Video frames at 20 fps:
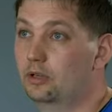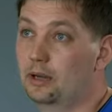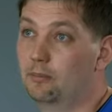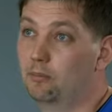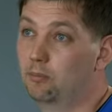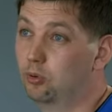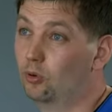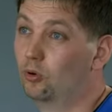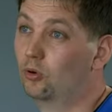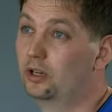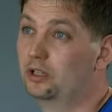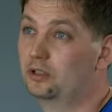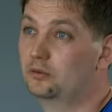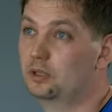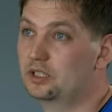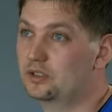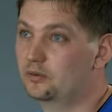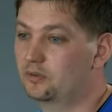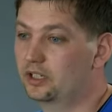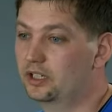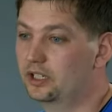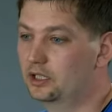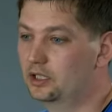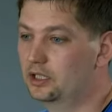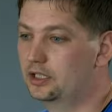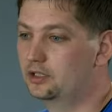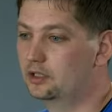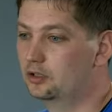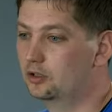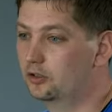We are born with very
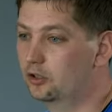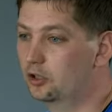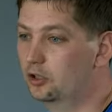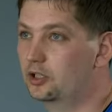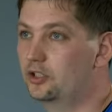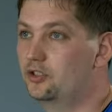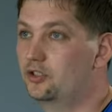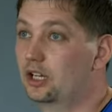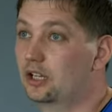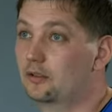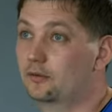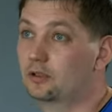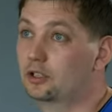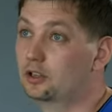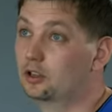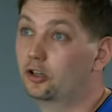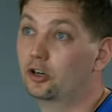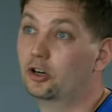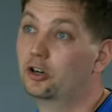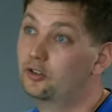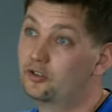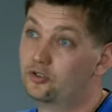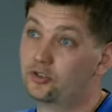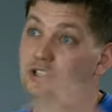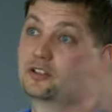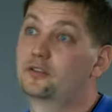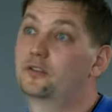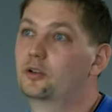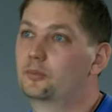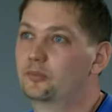little knowledge and we learn
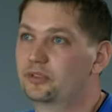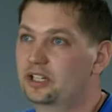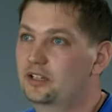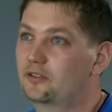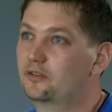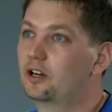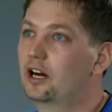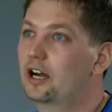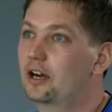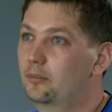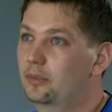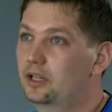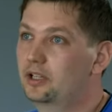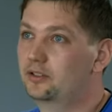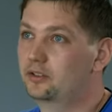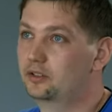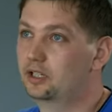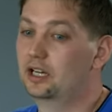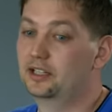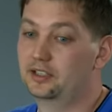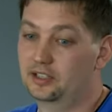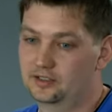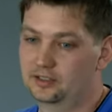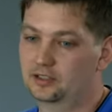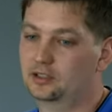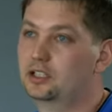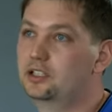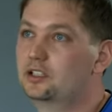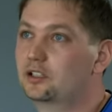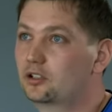just from the environment, right? As
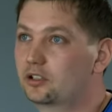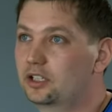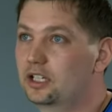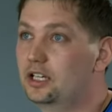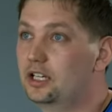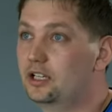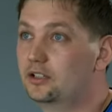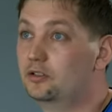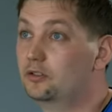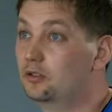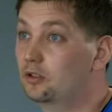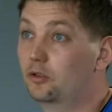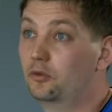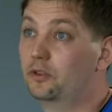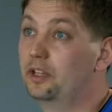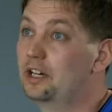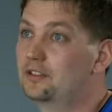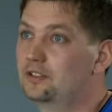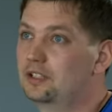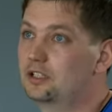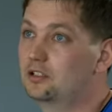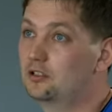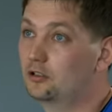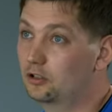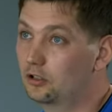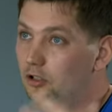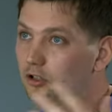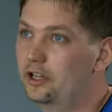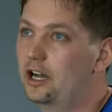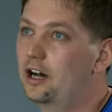a little kid, you know nothing. You
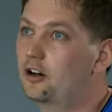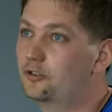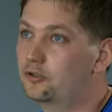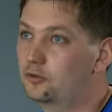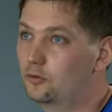learn how